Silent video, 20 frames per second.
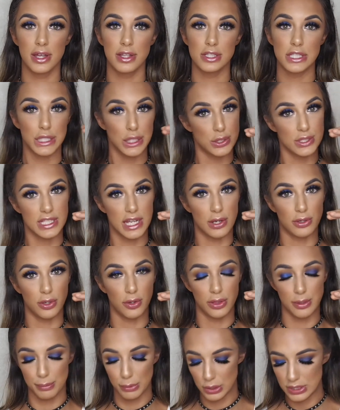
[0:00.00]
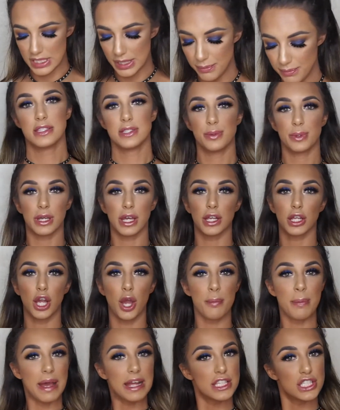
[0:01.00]
to use down on the bottom. So we're going to go
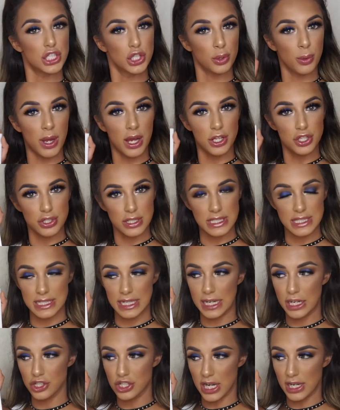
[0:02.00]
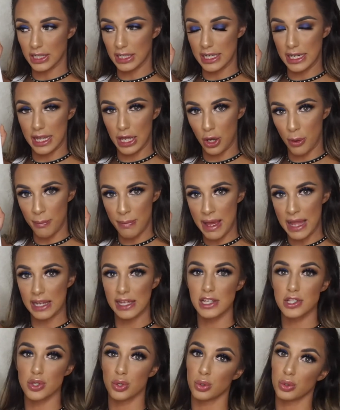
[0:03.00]
back to our trusty Jaclyn Hill
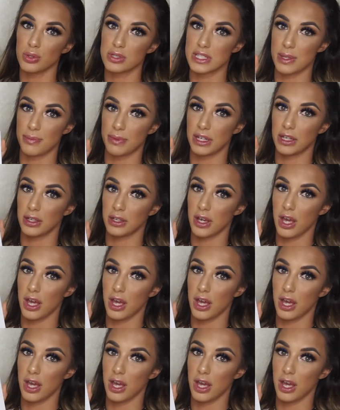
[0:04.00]
palette or something